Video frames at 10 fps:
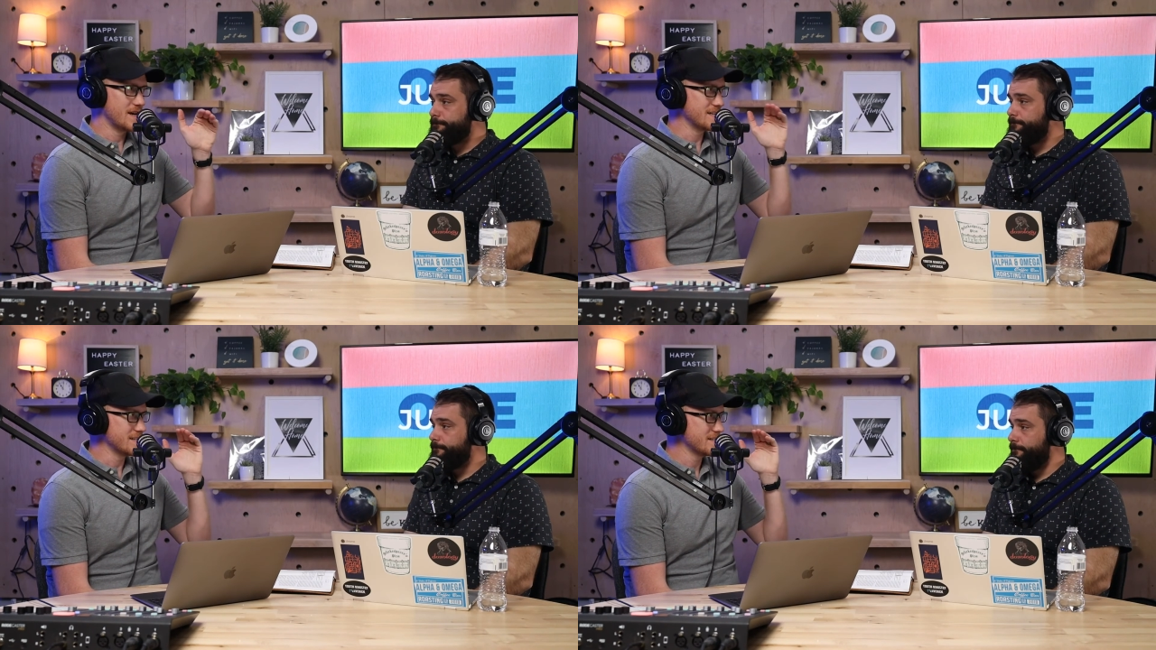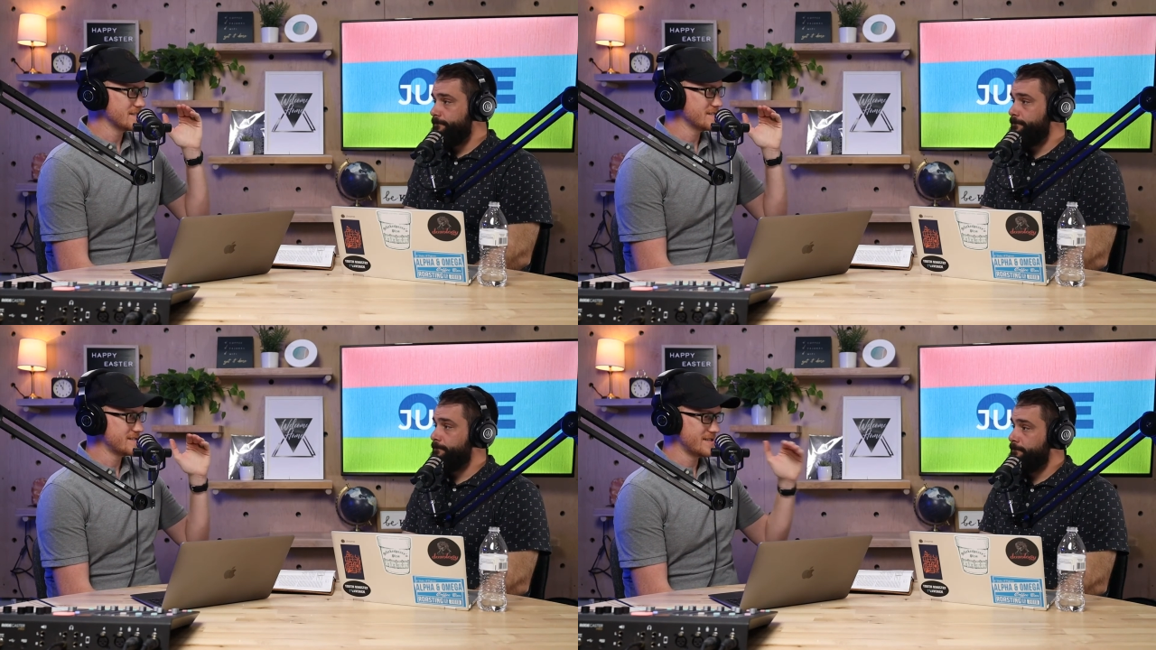Speaker 1: line
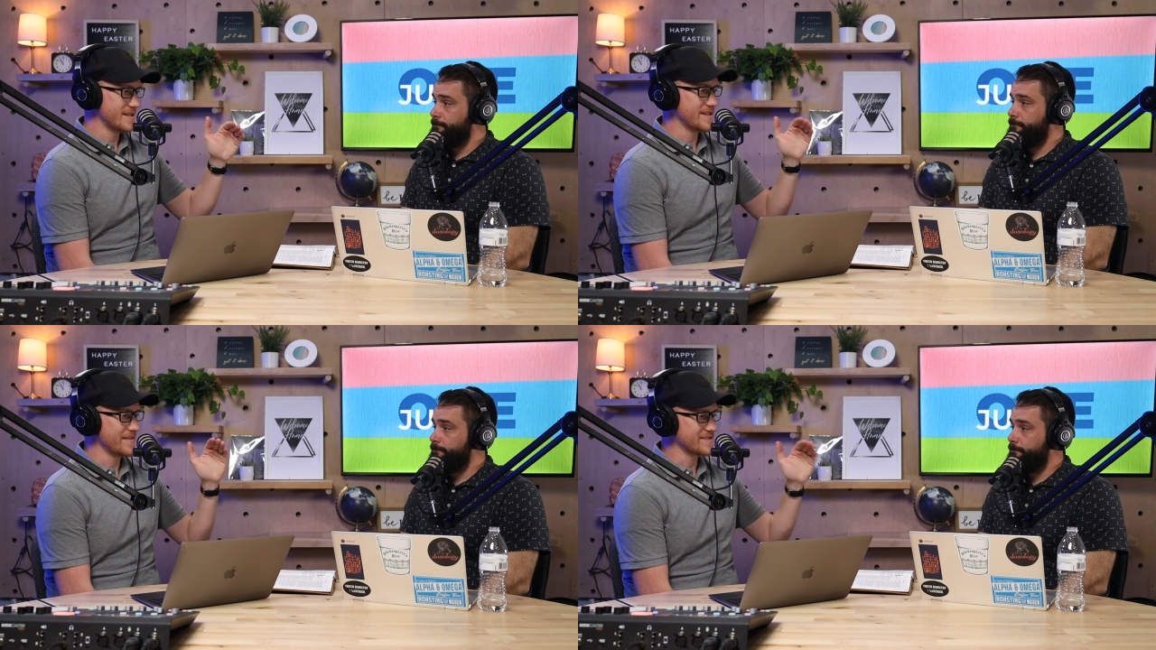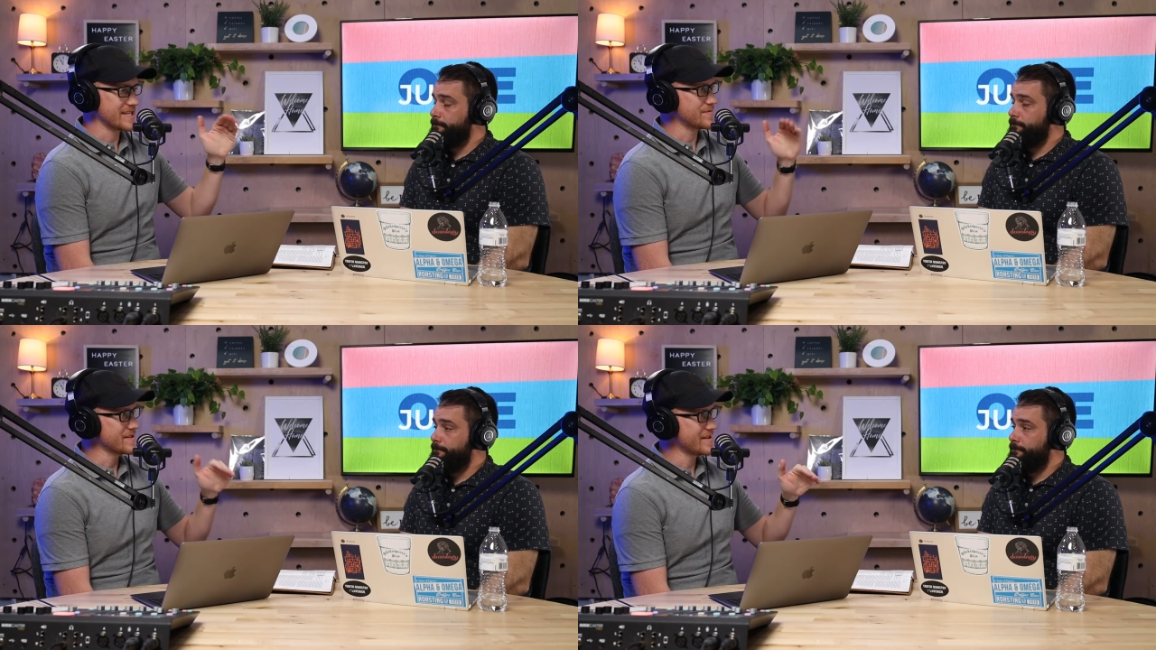to, and they've
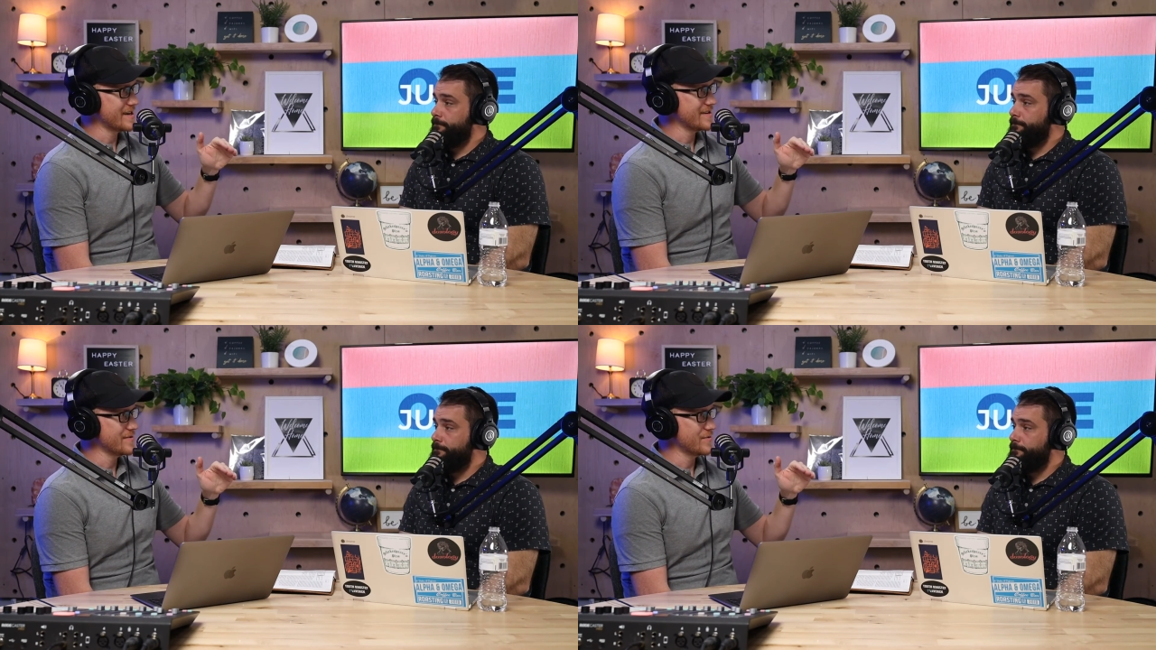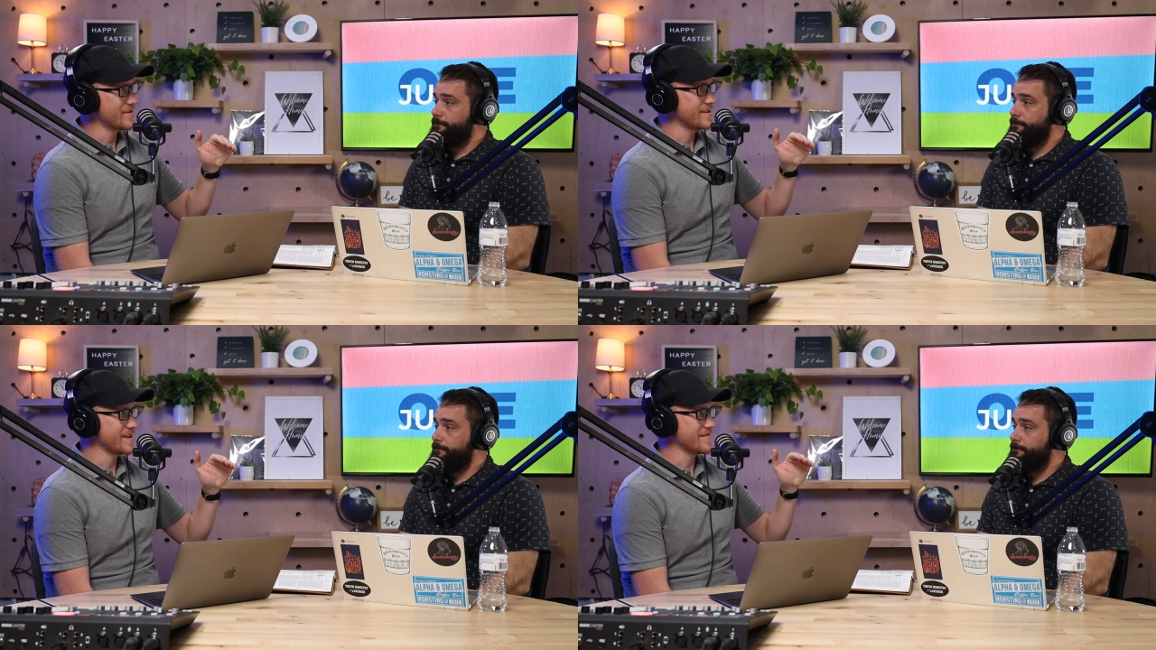skipped a line,
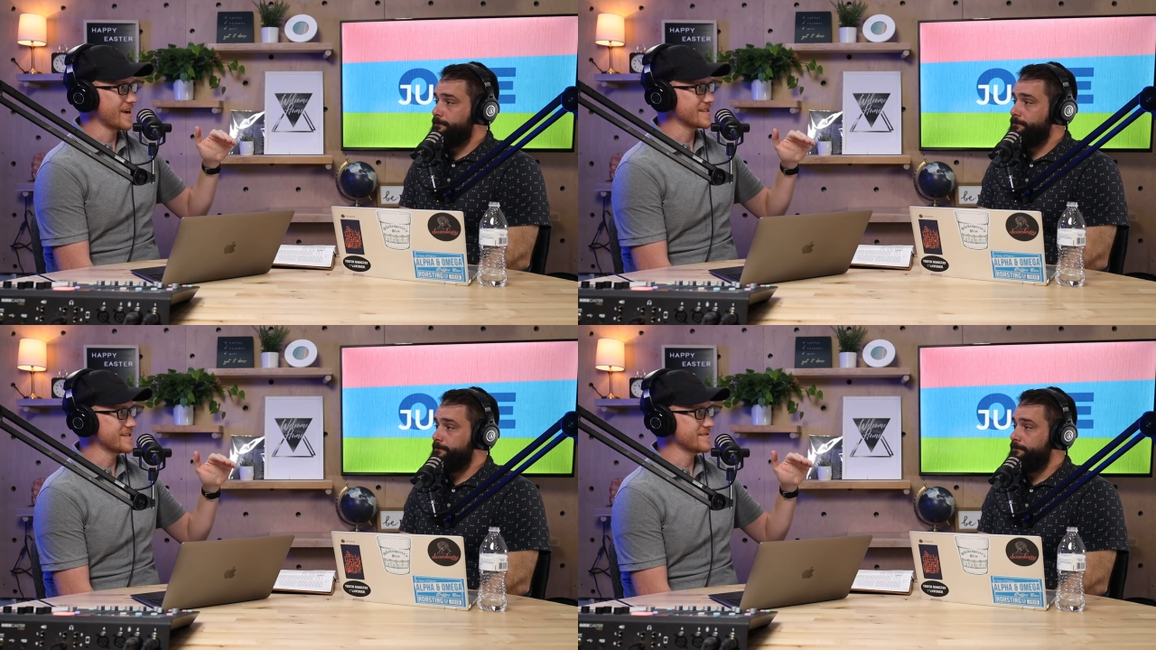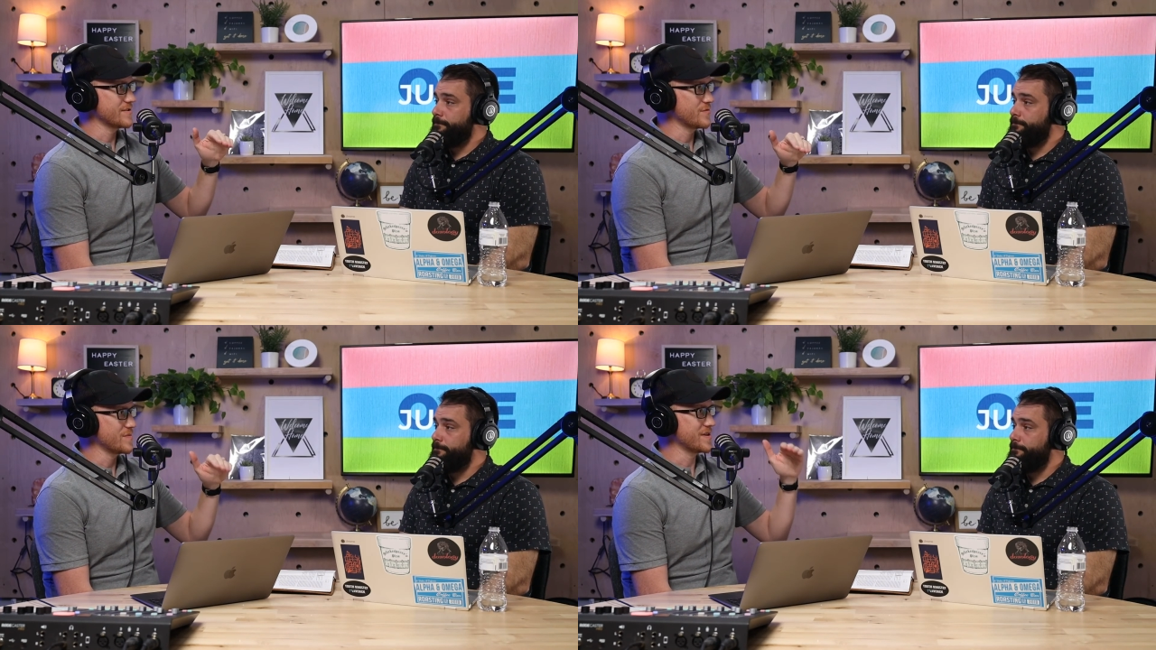or then they've
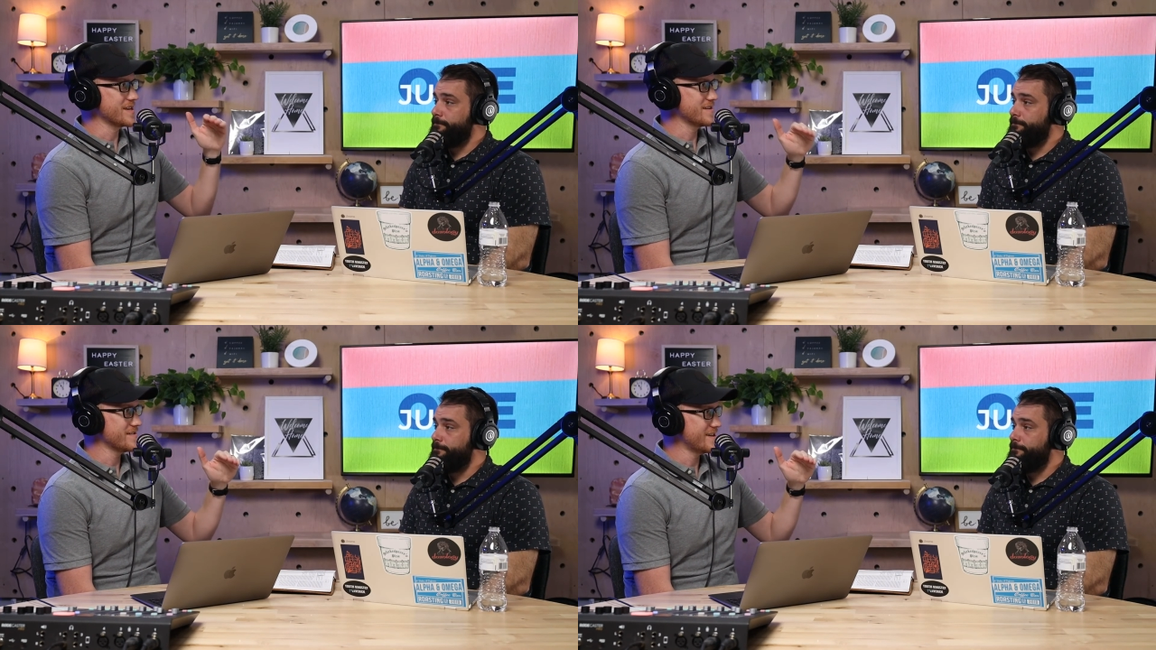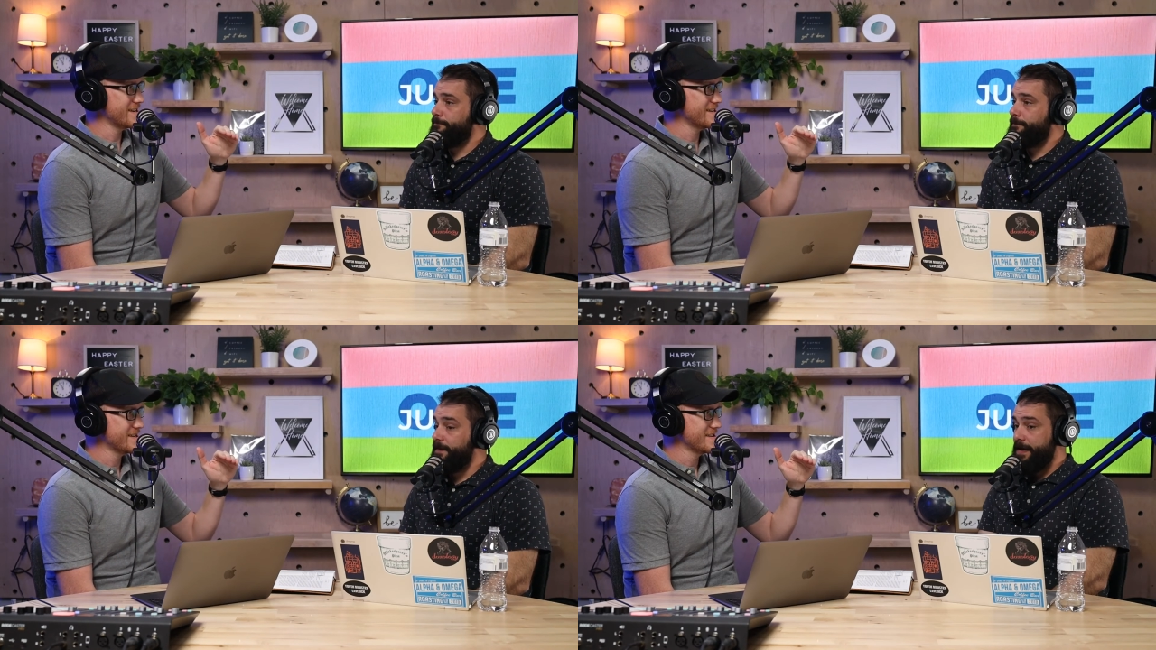accidentally repeated a line.